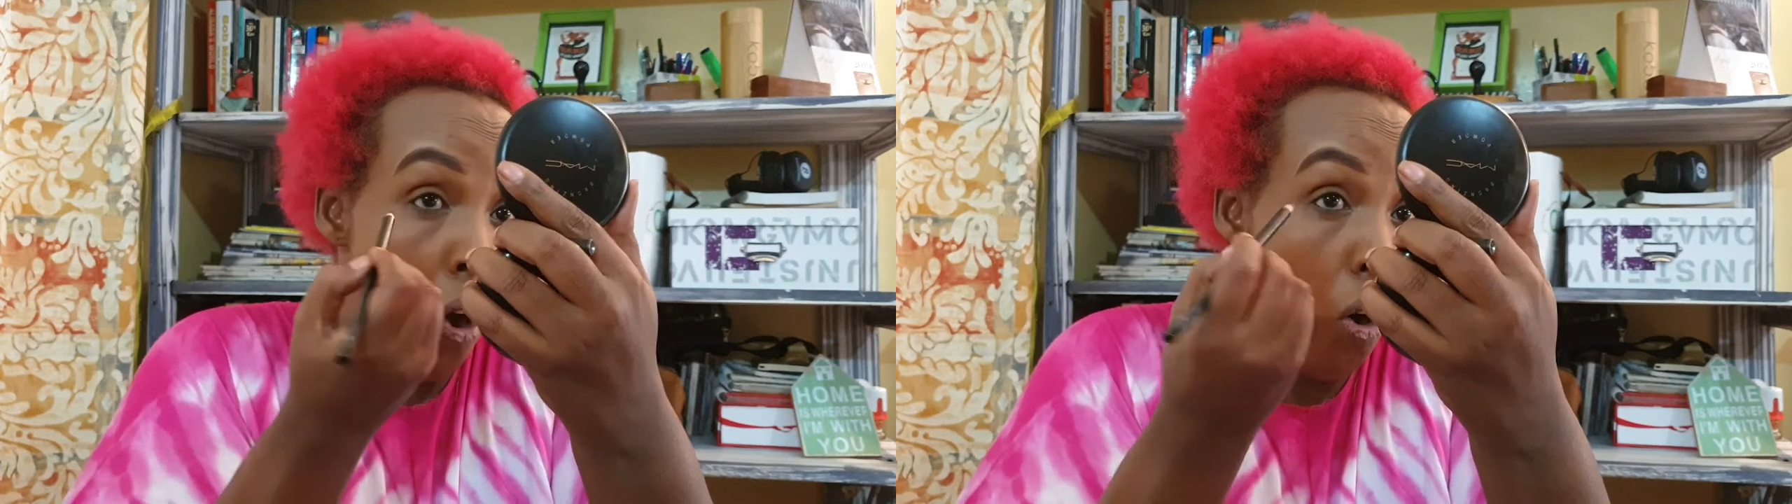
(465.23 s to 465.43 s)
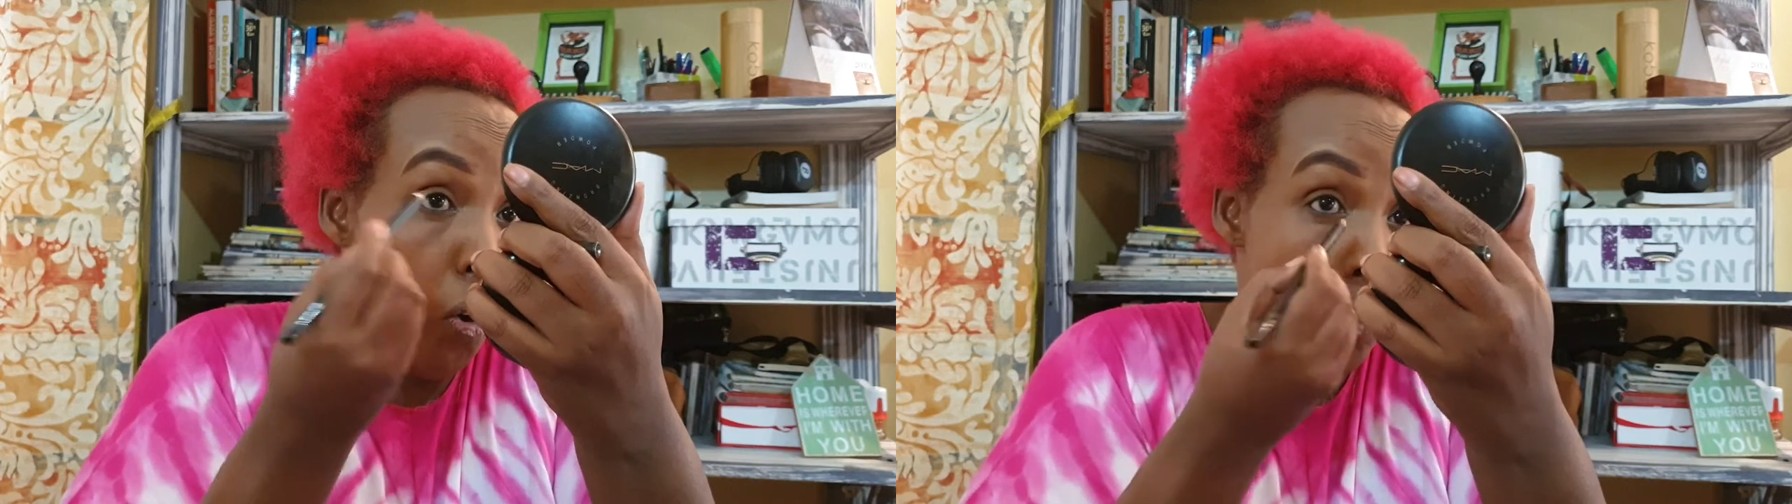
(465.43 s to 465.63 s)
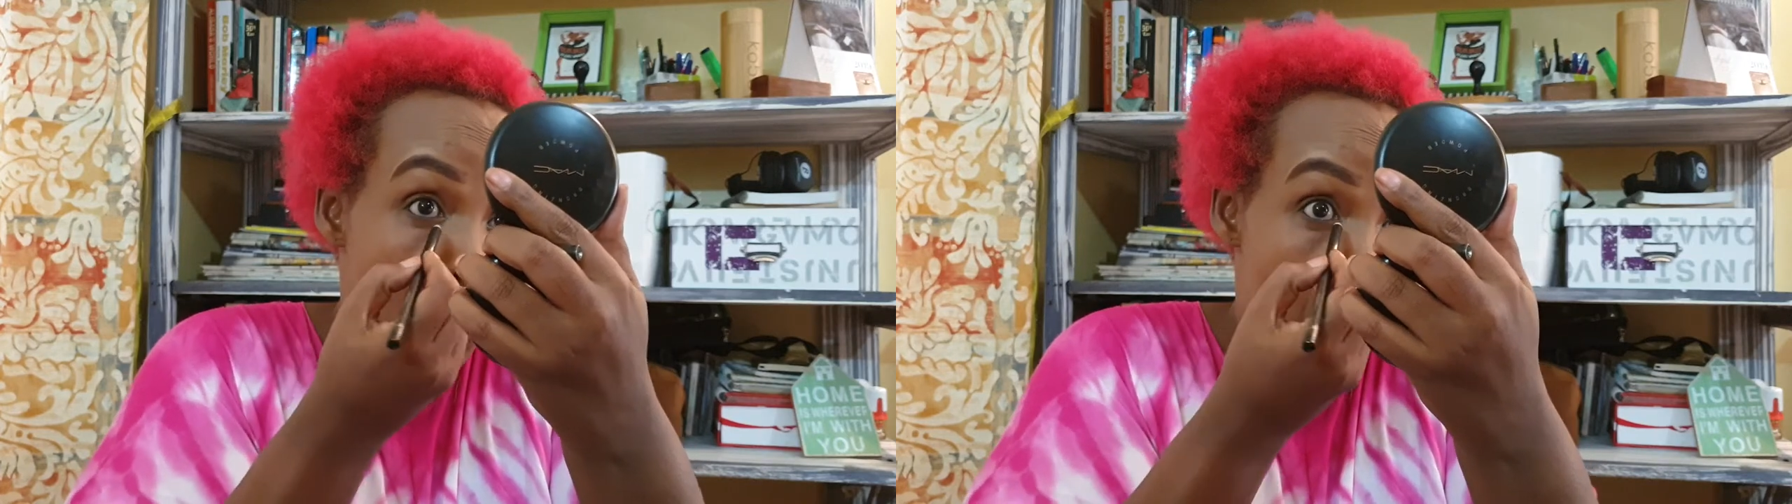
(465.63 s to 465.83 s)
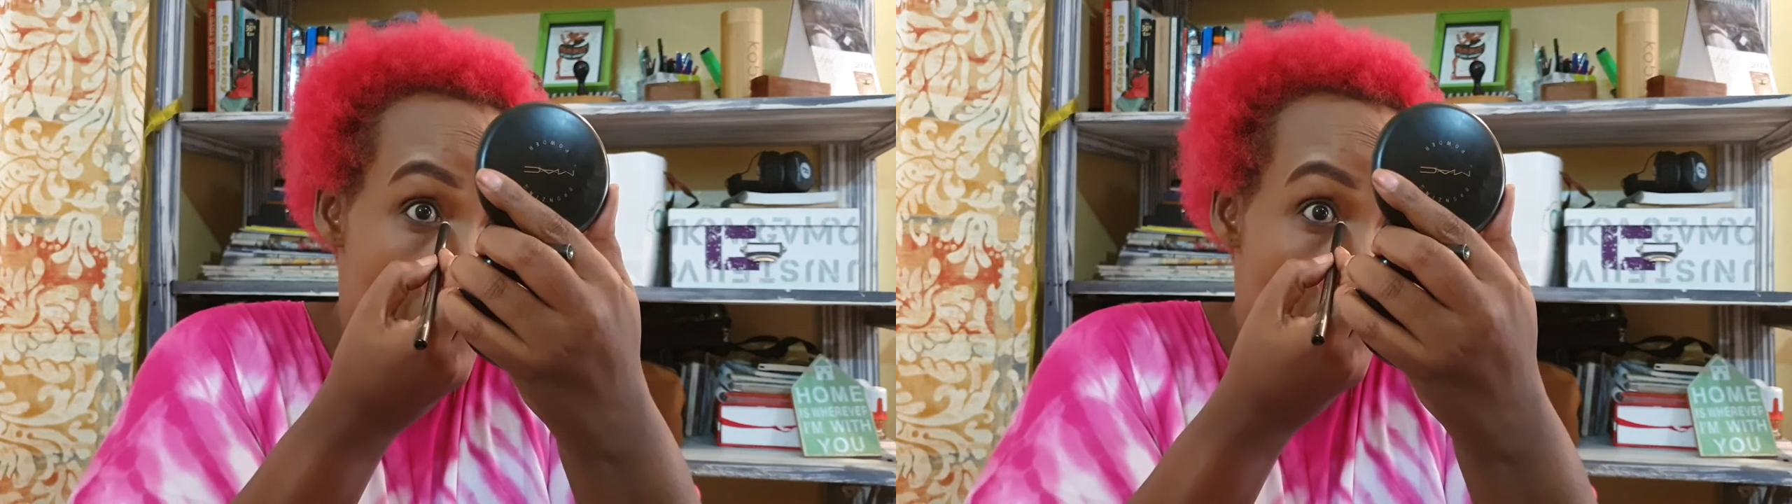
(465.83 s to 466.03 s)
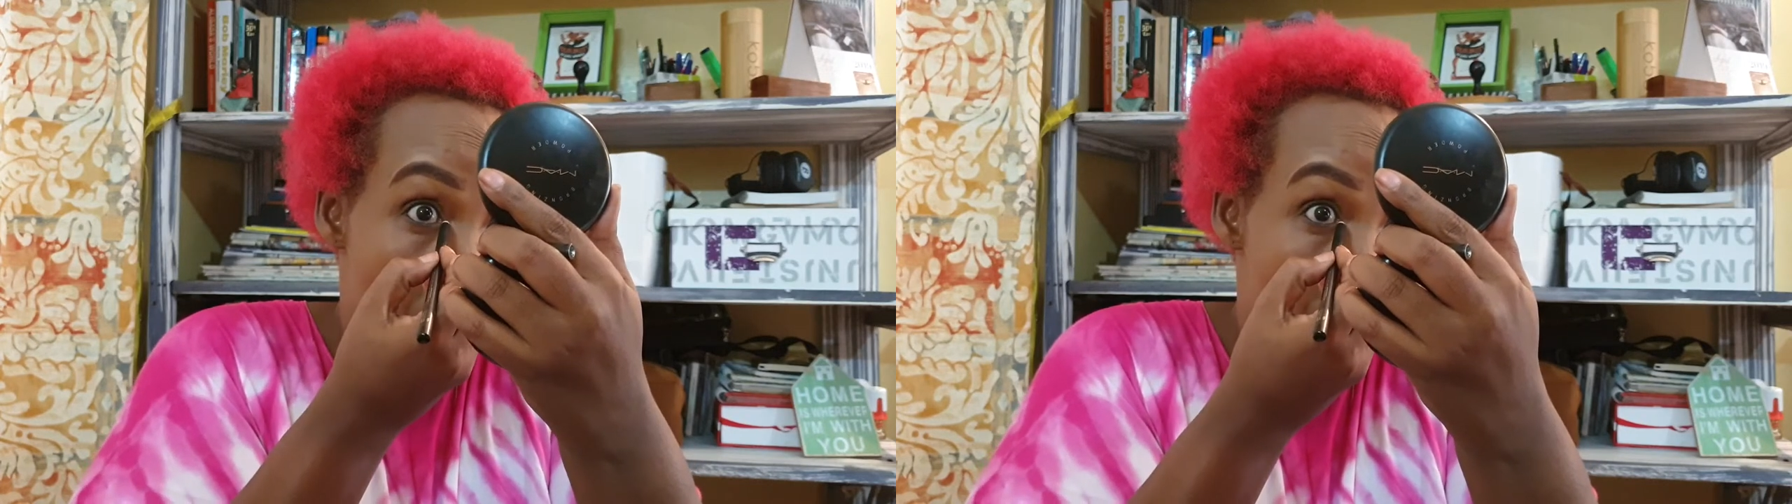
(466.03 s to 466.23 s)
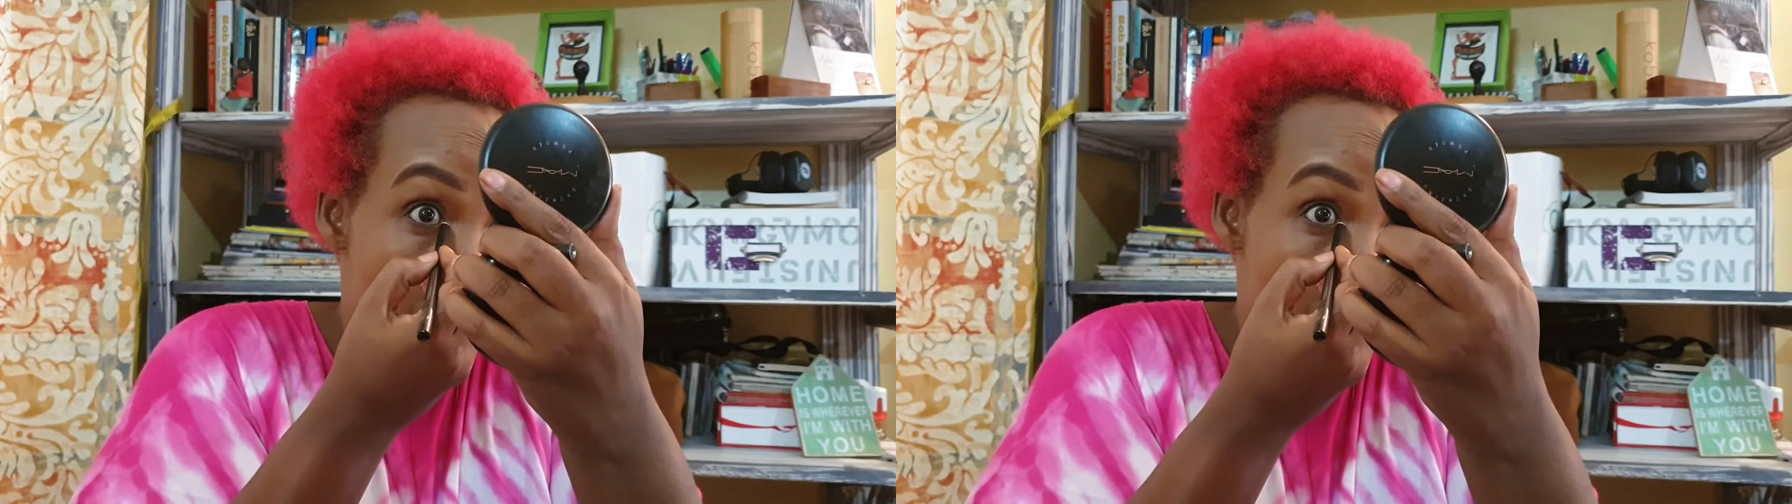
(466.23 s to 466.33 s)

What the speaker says: always when you have